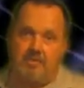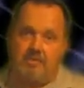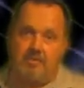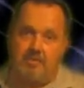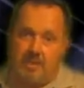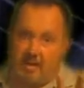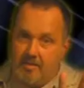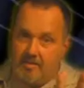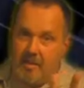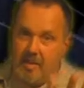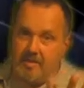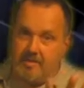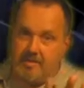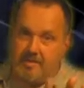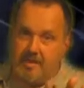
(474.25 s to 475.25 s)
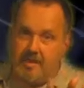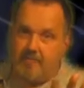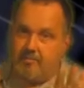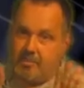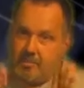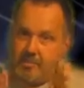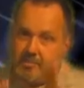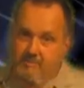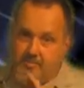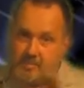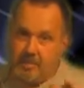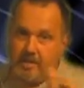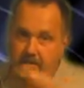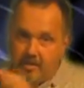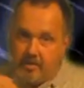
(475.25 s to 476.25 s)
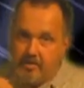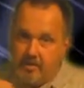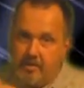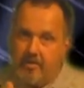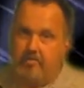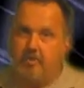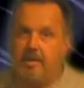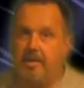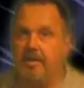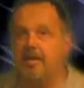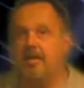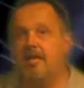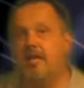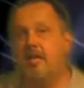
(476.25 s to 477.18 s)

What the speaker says: and I'm not advising that because we're going to go there in a minute,